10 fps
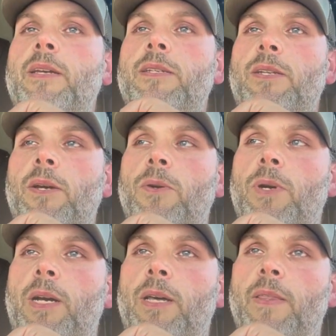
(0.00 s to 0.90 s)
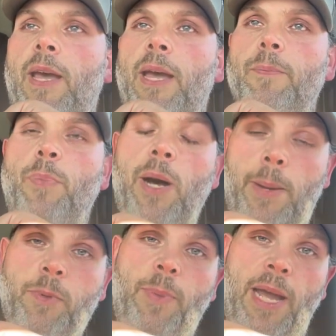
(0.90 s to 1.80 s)
So that
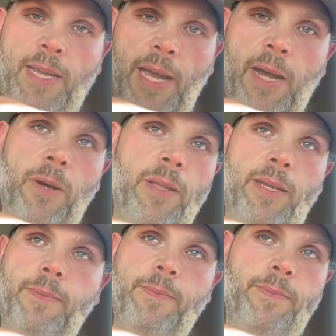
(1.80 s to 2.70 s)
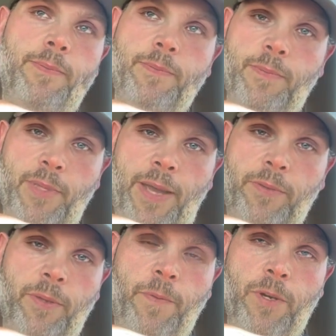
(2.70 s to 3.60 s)
popped back out like
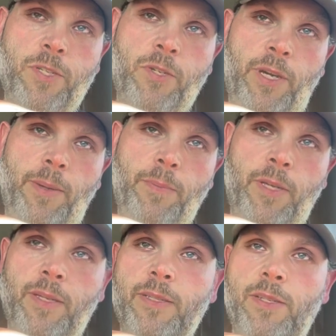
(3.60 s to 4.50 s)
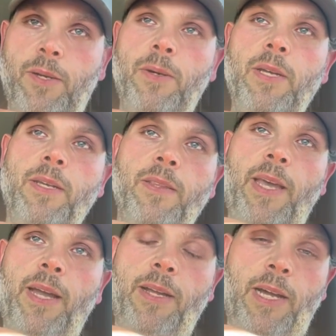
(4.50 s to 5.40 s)
after the first trip. So
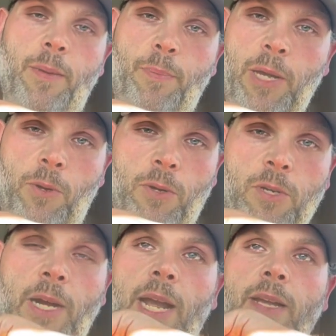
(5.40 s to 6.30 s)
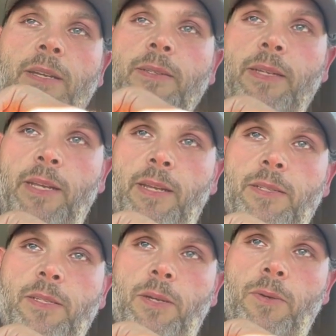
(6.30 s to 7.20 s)
that got a big old crack in
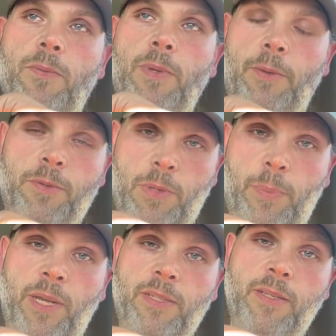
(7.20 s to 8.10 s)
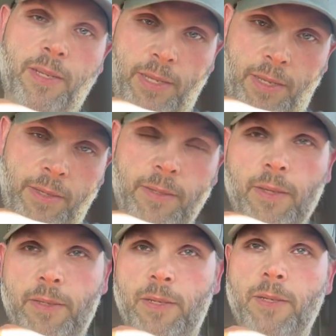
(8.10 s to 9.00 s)
it. So it was replaced again
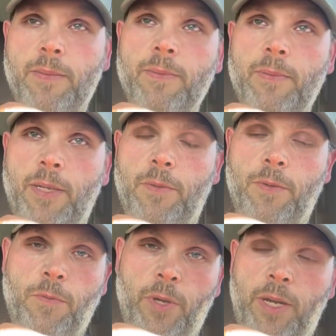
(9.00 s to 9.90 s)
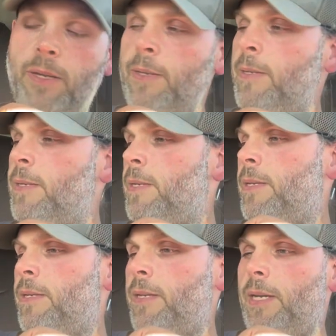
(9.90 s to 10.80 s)
under, you know, for free,
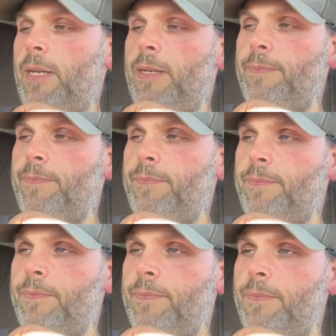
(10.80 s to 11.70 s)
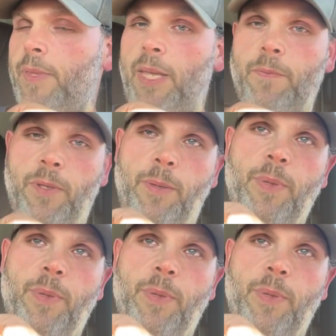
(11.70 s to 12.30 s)
thankfully.